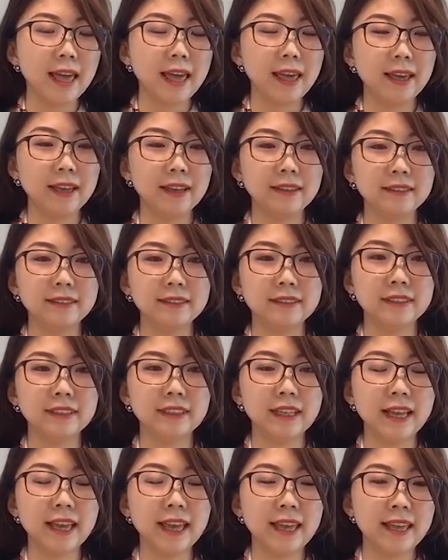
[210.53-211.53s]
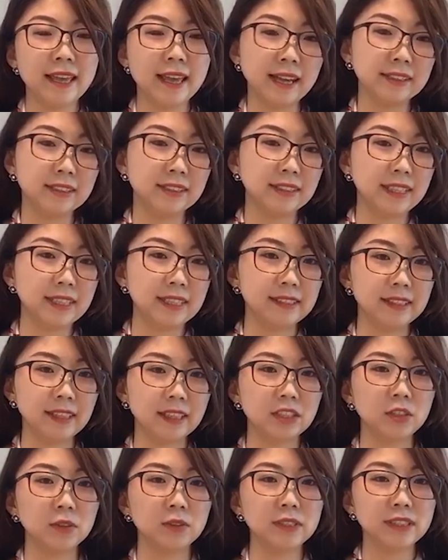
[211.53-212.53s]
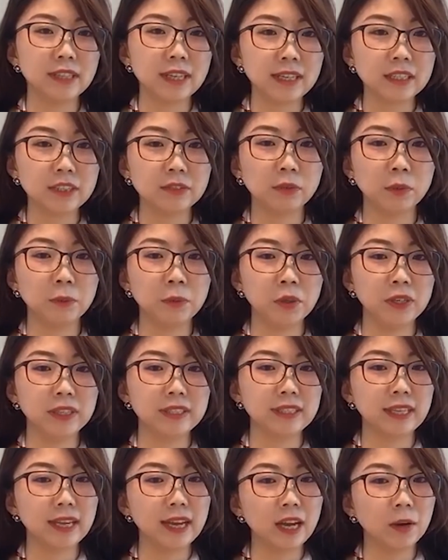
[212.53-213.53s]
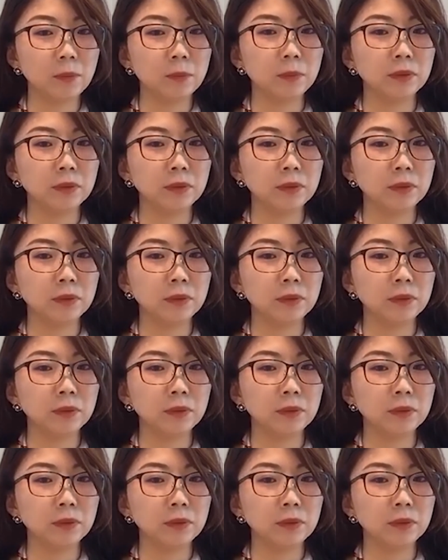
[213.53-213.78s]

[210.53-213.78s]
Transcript: and ASC 606 from US GAAP.